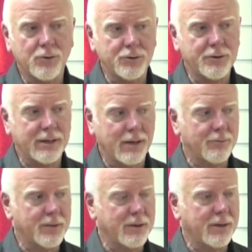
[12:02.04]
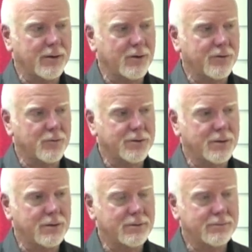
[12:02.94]
good you can be in the
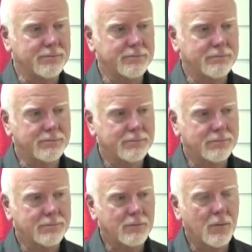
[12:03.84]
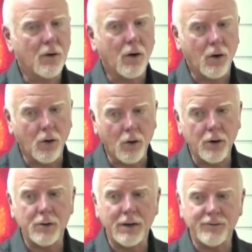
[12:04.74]
future.
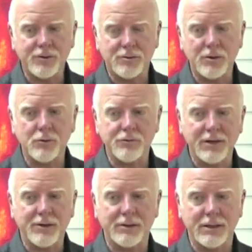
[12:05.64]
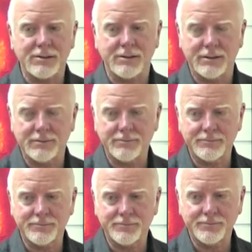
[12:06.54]
All you have to do is recognise it.
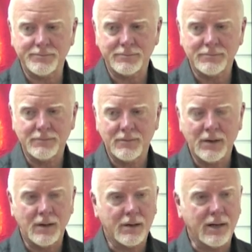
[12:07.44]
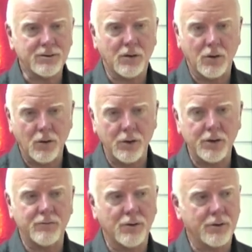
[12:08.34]
That's all
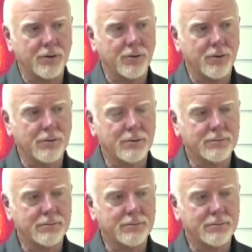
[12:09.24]
you've got to do.